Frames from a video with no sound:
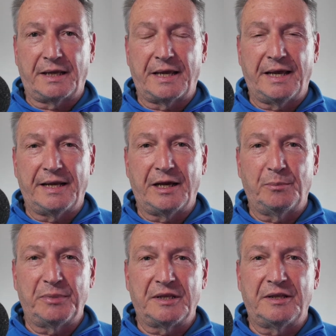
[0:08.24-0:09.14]
can't
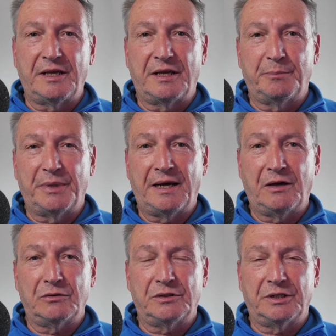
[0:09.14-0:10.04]
help but think
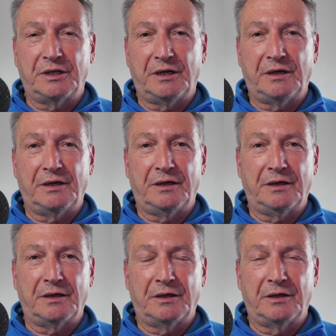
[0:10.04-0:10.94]
about
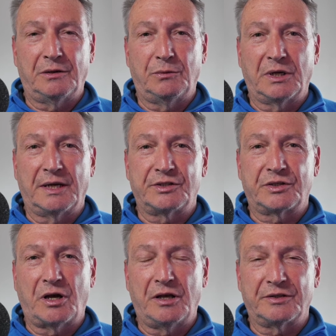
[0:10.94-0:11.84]
what I
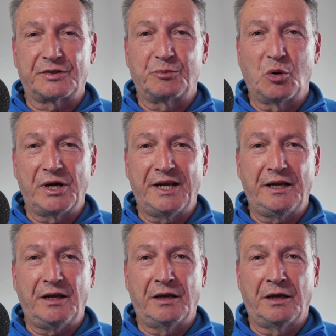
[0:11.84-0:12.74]
saw this
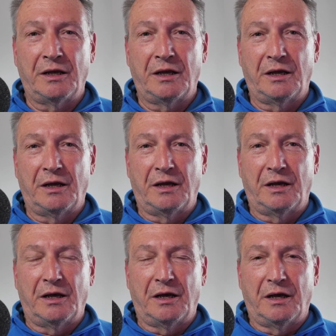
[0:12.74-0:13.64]
morning
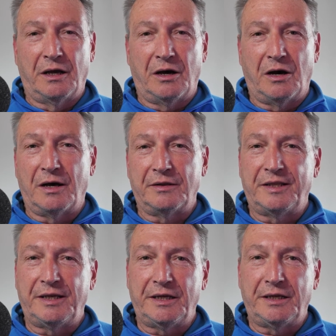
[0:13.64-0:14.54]
on
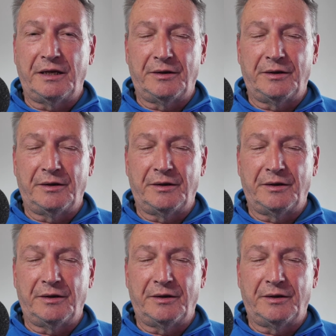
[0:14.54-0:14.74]
the